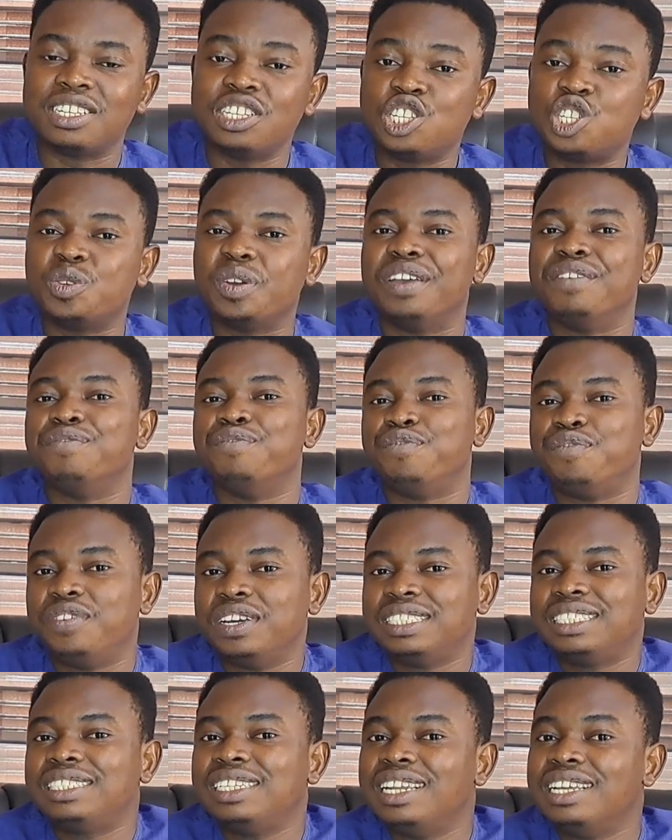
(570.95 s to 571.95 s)
since you are
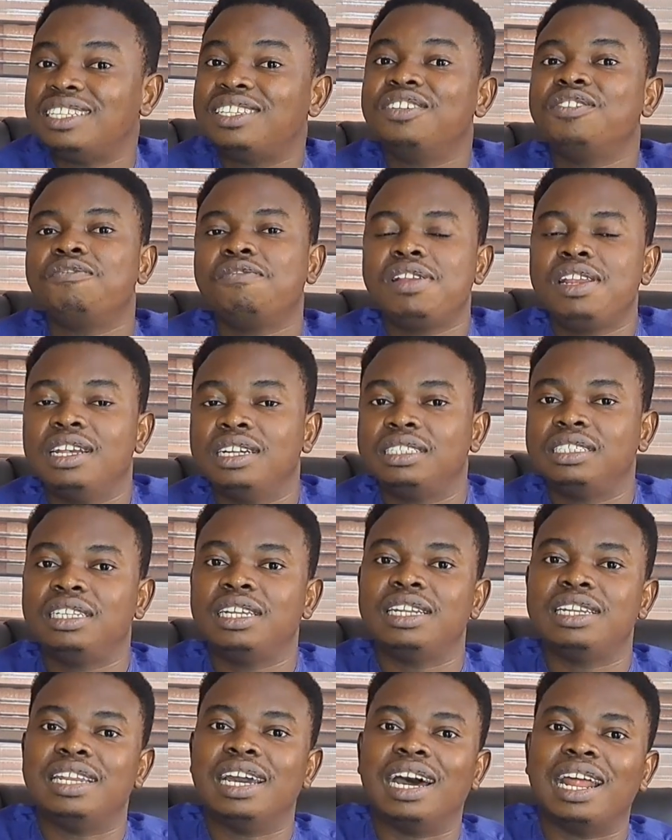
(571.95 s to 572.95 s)
investing it in real
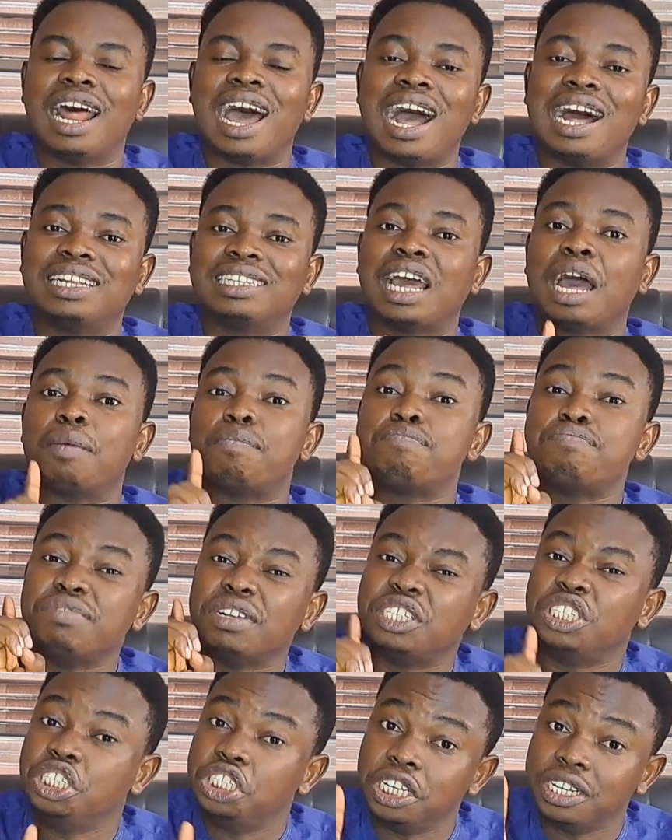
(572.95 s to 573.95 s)
estate that has
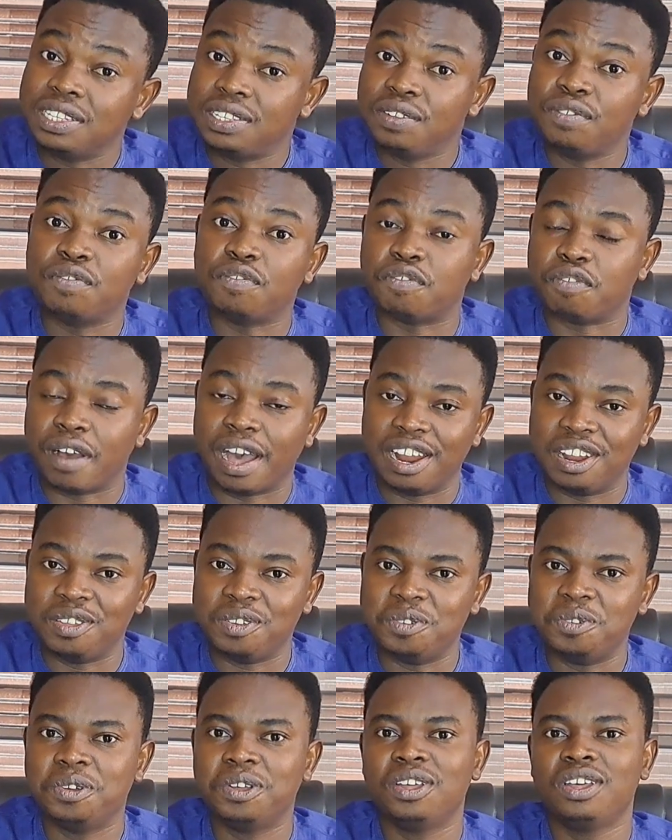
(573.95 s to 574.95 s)
appreciative
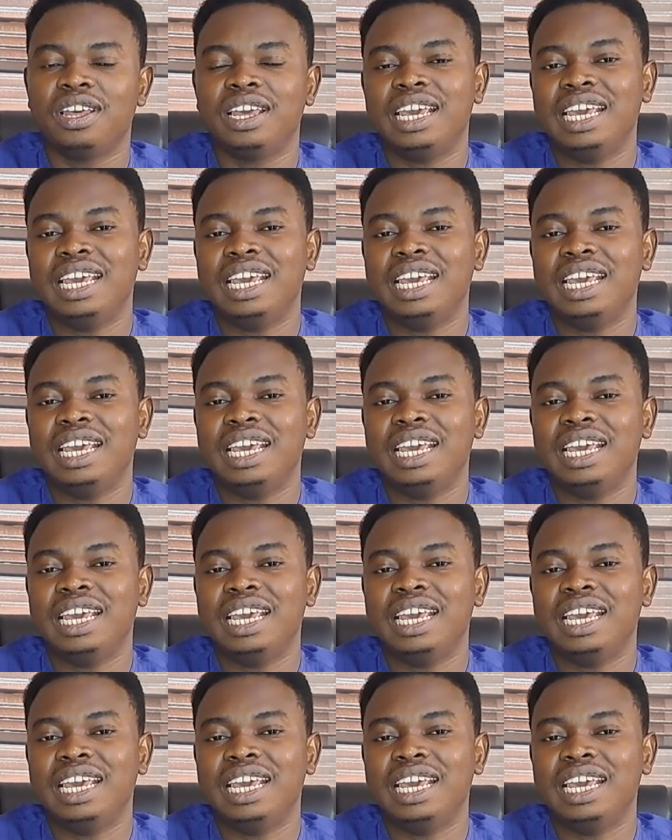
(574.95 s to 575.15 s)
value,